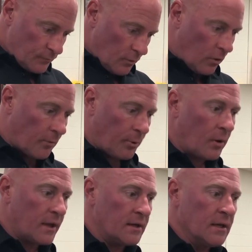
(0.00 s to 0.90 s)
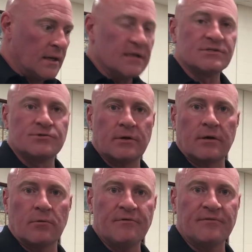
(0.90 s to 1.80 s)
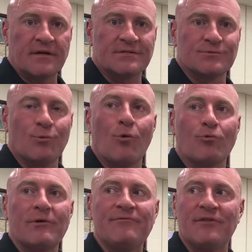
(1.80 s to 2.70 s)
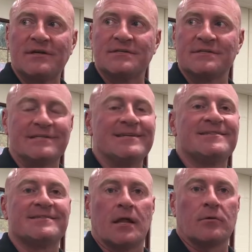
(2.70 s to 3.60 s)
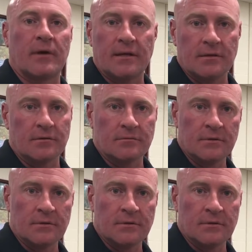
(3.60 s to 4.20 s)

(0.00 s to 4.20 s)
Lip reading: The whole point is to trigger reflexes. Well, reflexes decelerate you.